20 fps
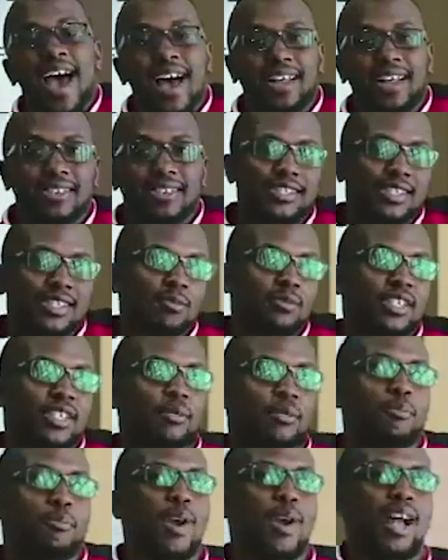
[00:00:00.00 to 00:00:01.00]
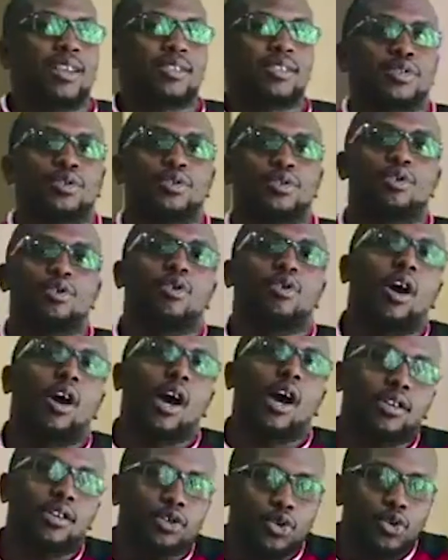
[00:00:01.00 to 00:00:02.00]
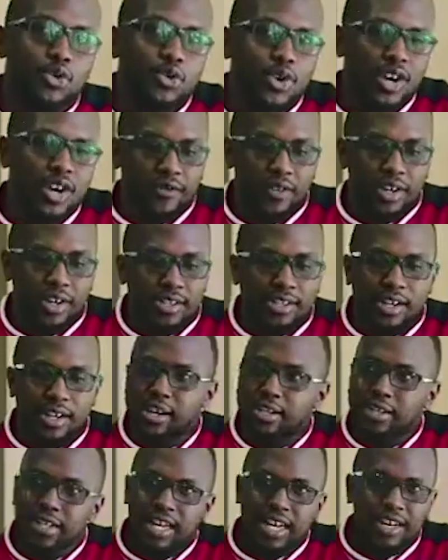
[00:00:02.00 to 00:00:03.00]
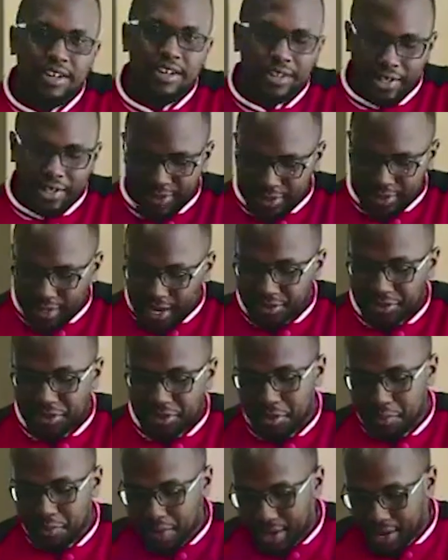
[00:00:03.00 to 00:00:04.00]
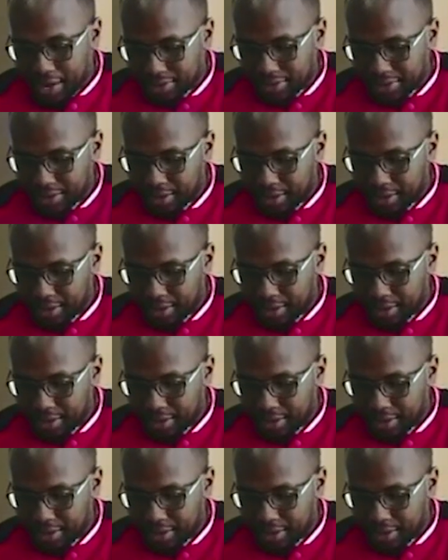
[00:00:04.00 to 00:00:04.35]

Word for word: Samsung brand store at Two Rivers, and I tell you, these guys are amazing.